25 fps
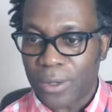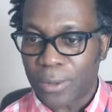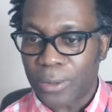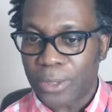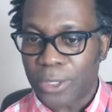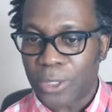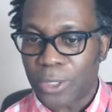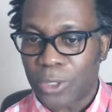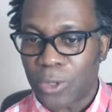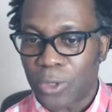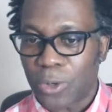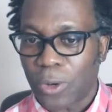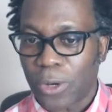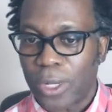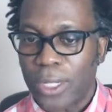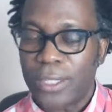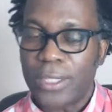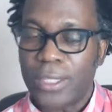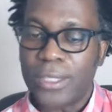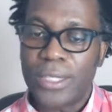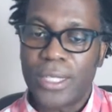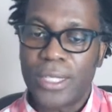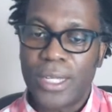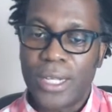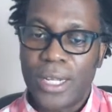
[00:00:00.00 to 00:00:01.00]
our soil.
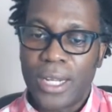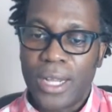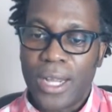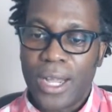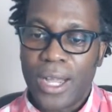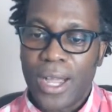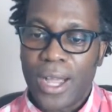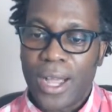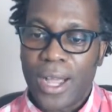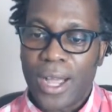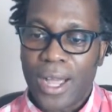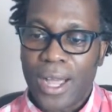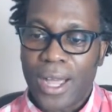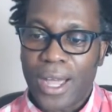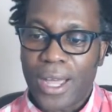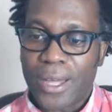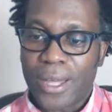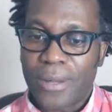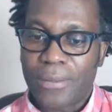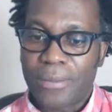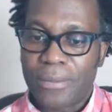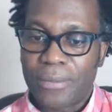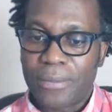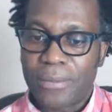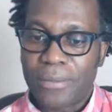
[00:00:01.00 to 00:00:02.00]

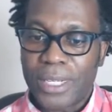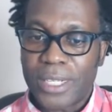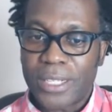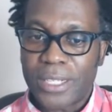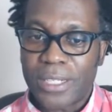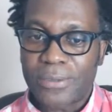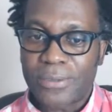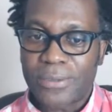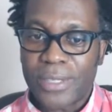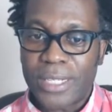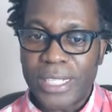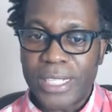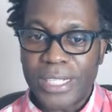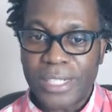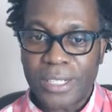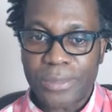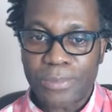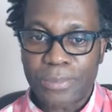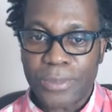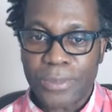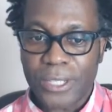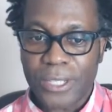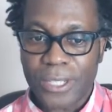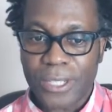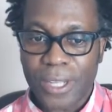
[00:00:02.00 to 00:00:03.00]
Miss Felicia
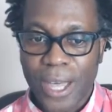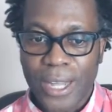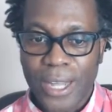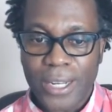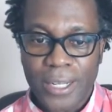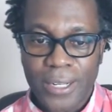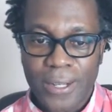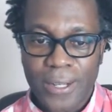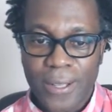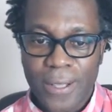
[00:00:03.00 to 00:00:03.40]
Persaud.